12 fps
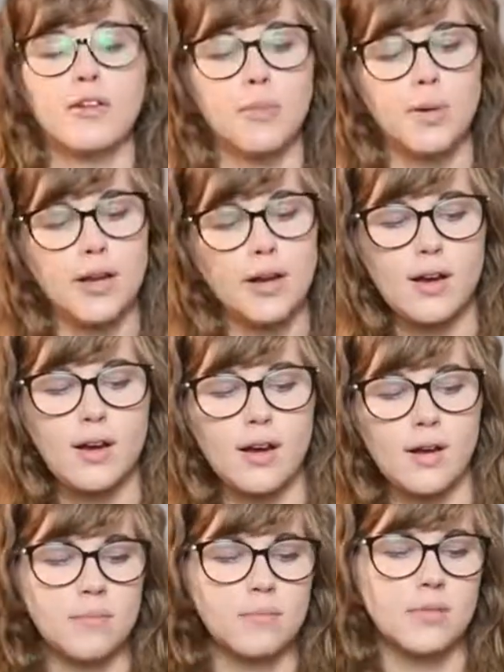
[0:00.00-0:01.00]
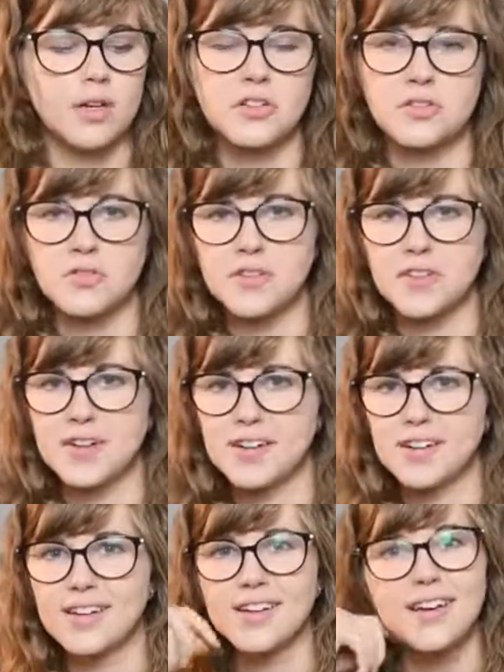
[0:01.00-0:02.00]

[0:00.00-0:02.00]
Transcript: bit, just for fun.